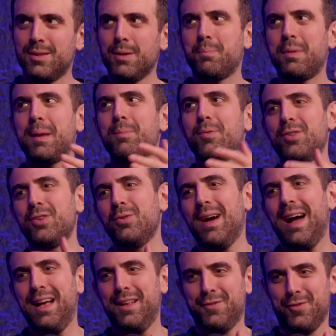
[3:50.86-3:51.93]
the people you
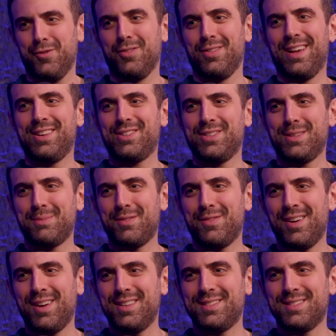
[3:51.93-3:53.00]
ask for relationship
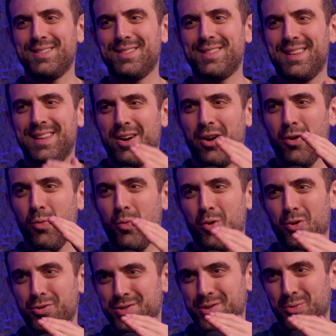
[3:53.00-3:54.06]
advice are
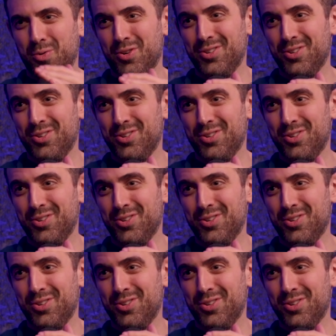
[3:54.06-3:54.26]
worse and